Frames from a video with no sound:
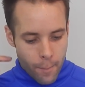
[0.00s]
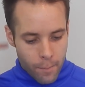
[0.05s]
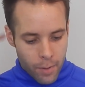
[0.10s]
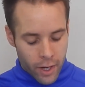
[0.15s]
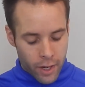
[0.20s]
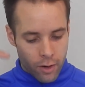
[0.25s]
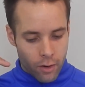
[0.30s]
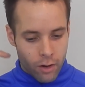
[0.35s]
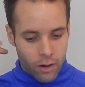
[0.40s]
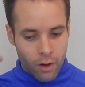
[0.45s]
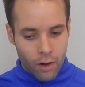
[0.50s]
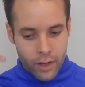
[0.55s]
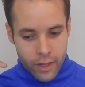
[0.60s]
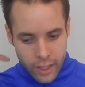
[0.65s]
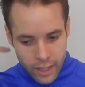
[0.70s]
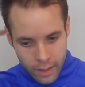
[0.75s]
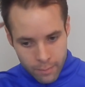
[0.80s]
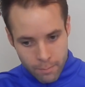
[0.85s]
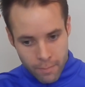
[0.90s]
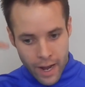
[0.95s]
But
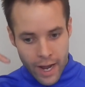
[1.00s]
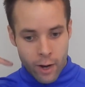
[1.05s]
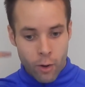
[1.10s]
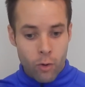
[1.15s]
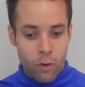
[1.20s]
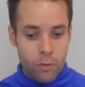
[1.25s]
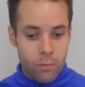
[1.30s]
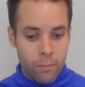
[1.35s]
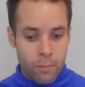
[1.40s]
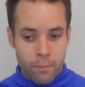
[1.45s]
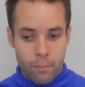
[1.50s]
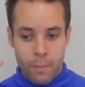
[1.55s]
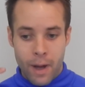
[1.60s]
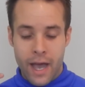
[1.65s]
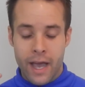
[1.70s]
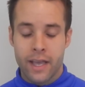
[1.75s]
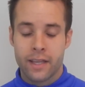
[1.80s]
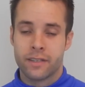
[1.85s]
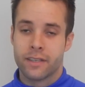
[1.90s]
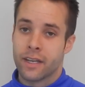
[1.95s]
in my own
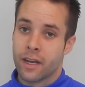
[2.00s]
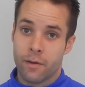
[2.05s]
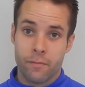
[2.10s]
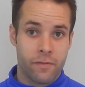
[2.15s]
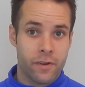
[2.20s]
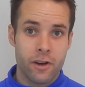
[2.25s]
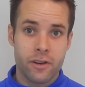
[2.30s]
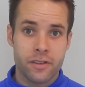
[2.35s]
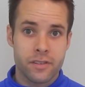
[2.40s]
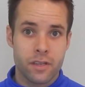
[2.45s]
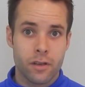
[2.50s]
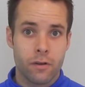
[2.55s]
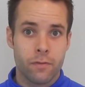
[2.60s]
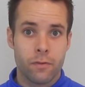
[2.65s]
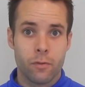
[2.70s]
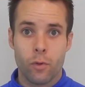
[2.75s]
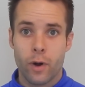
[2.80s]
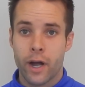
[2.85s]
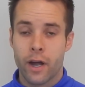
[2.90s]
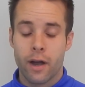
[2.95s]
mind, and I'm very
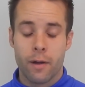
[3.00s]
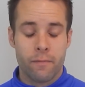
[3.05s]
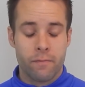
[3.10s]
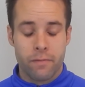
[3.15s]
self-aware,